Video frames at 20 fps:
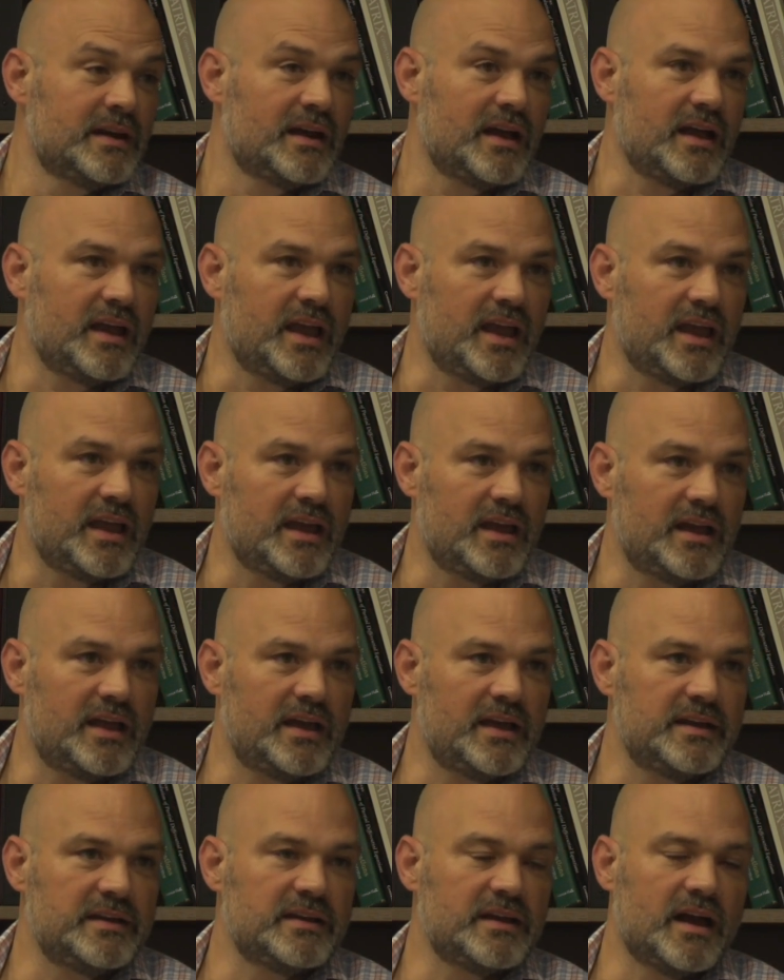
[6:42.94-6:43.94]

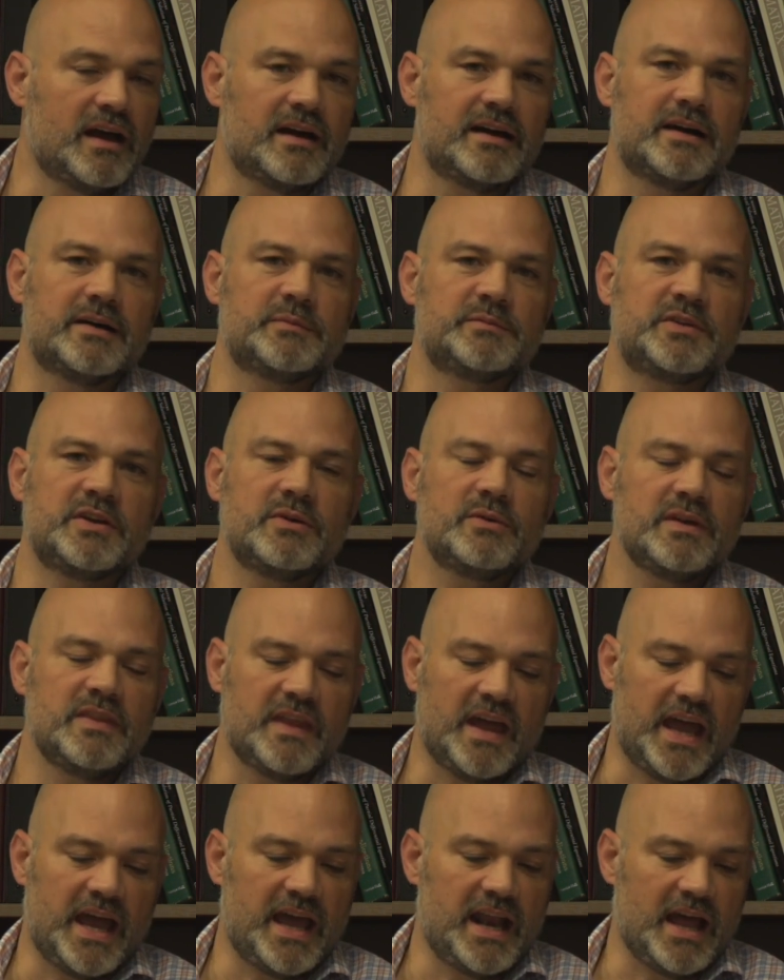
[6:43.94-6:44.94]
And doing
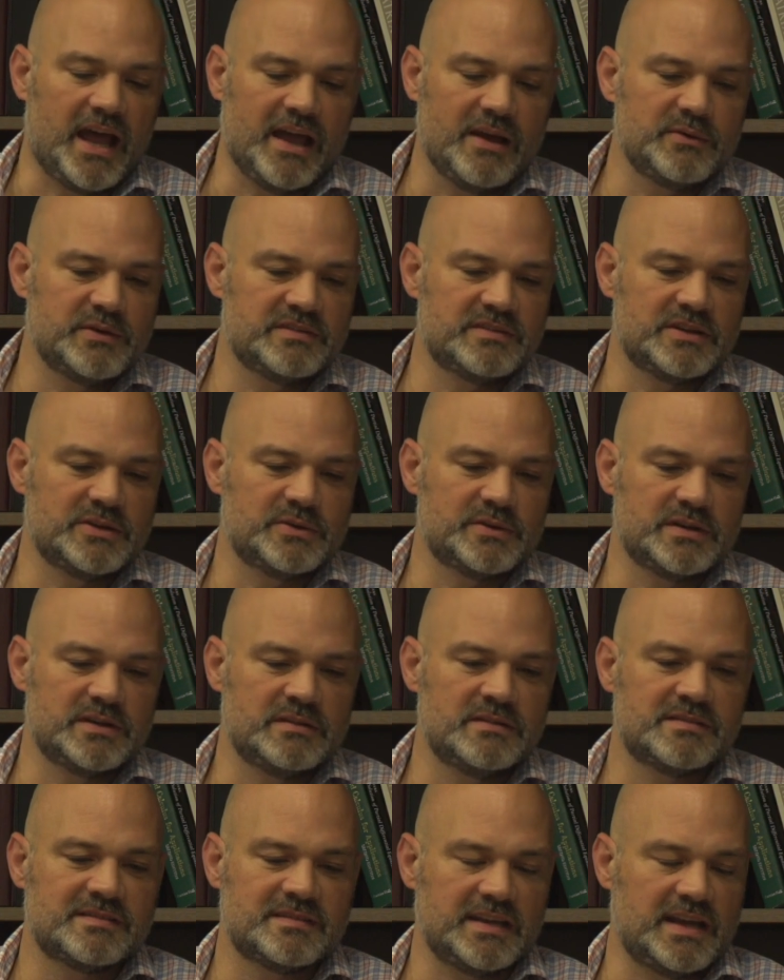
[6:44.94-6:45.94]
that, I was
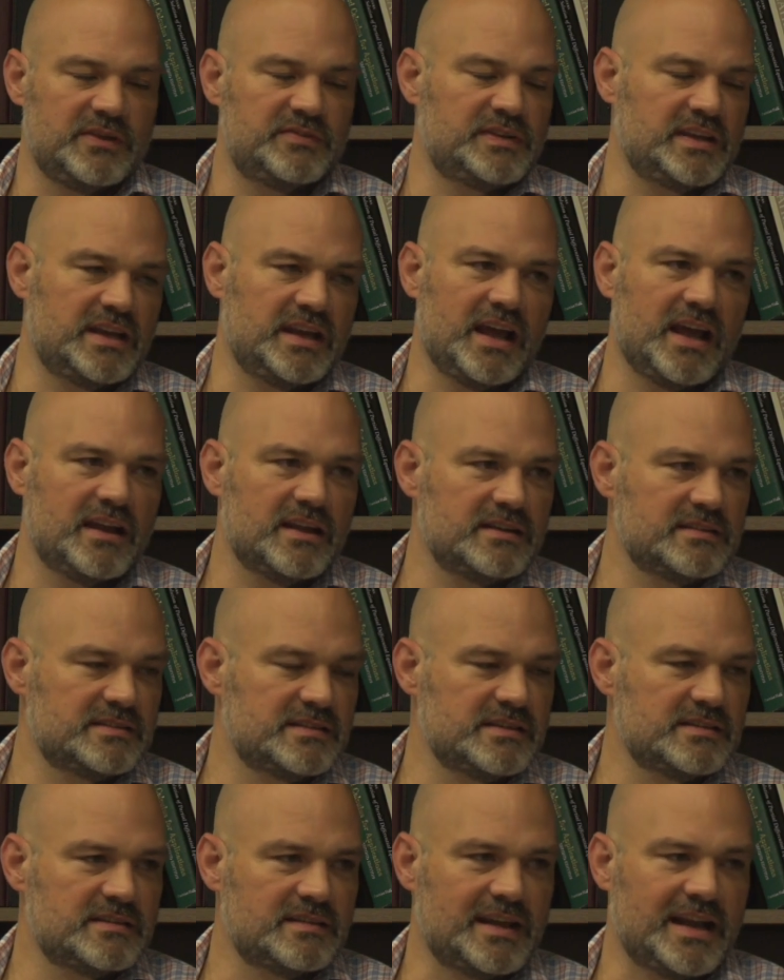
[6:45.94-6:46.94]
doing safety
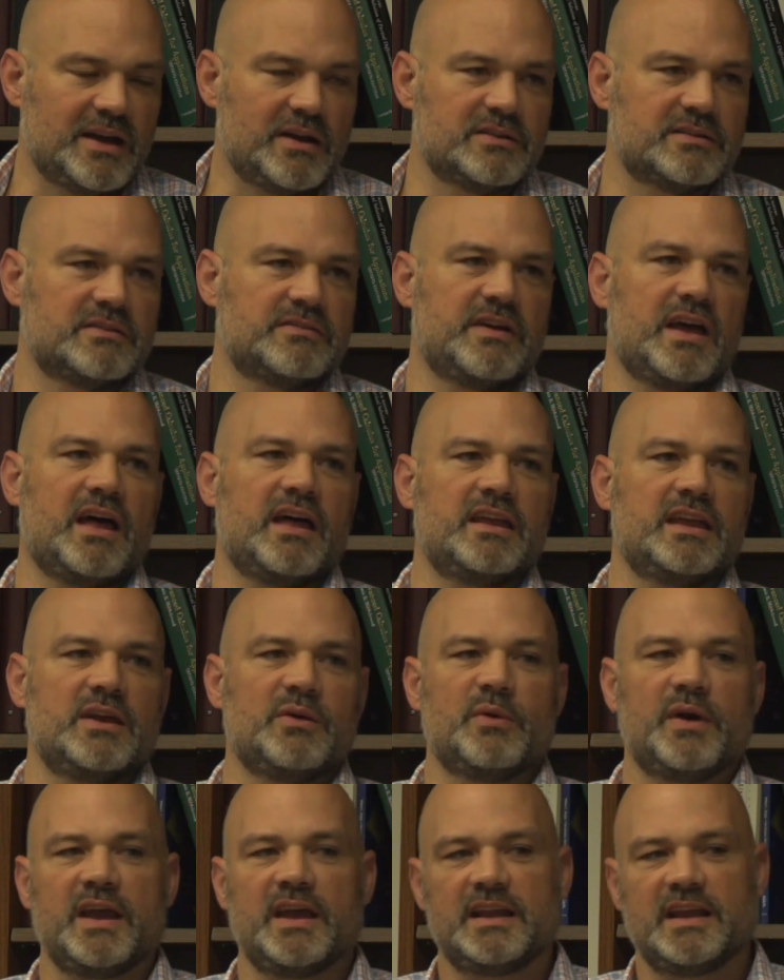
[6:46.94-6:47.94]
analysis, and I was
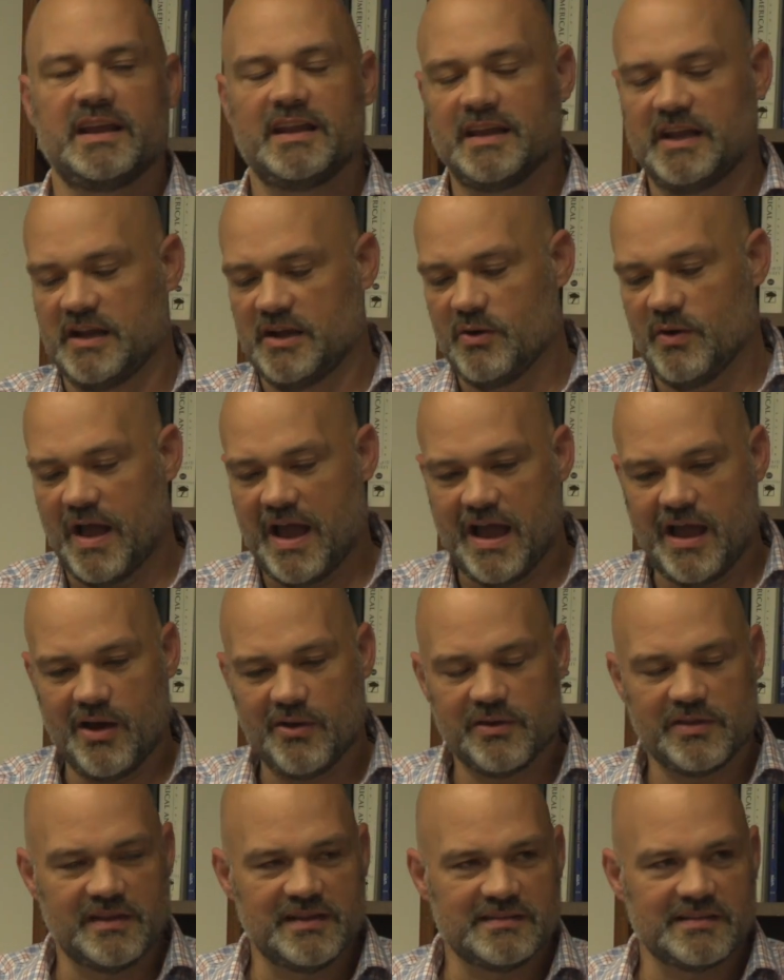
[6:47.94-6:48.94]
evaluating, how
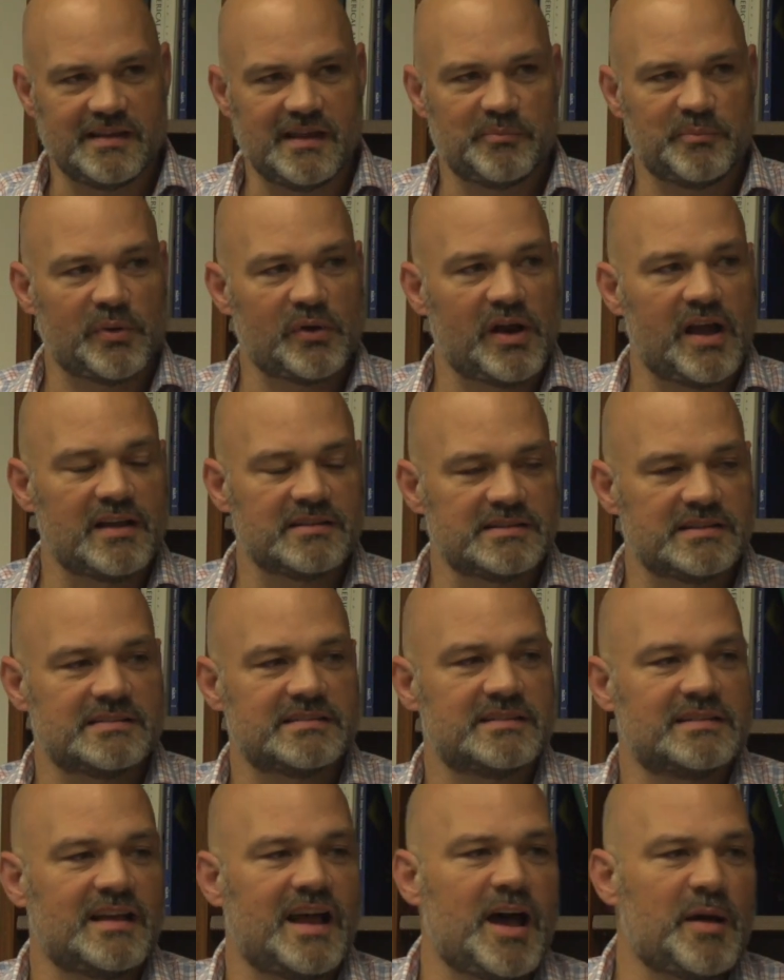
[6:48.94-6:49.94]
do these
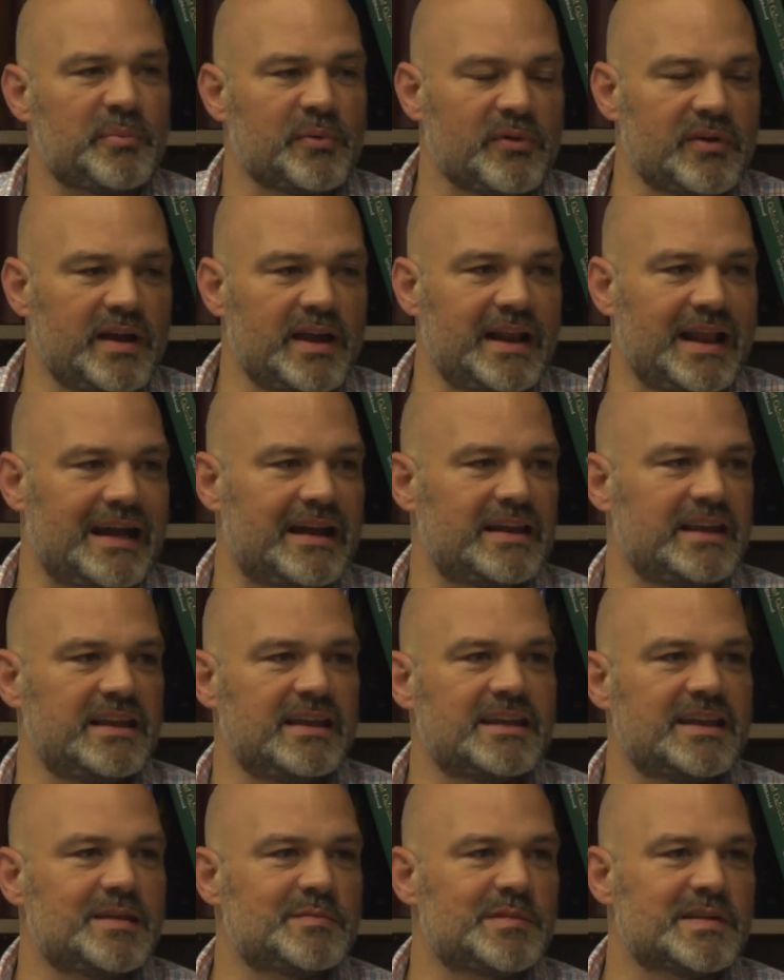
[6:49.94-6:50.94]
processes operate? How do you
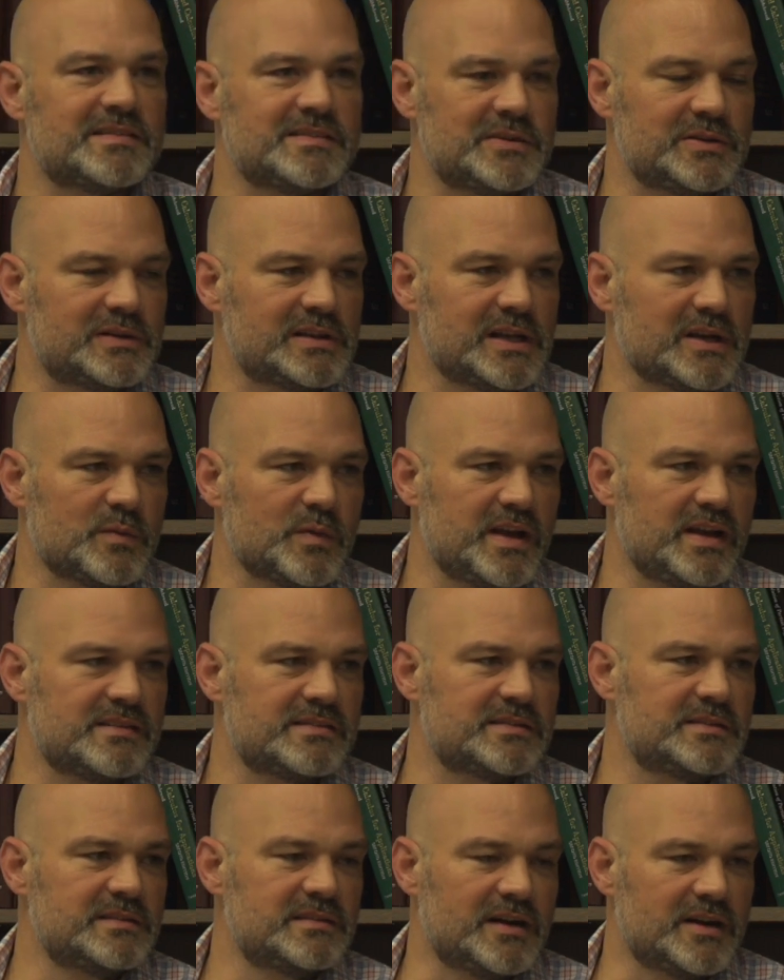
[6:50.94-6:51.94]
keep this nuclear
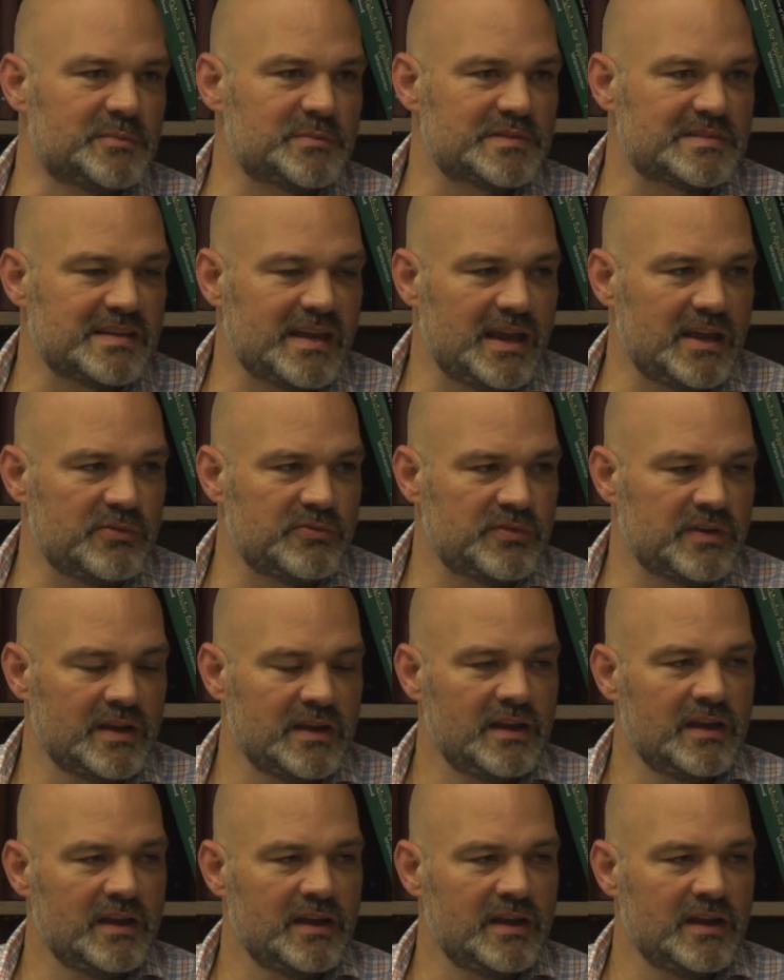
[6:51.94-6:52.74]
waste dump safe?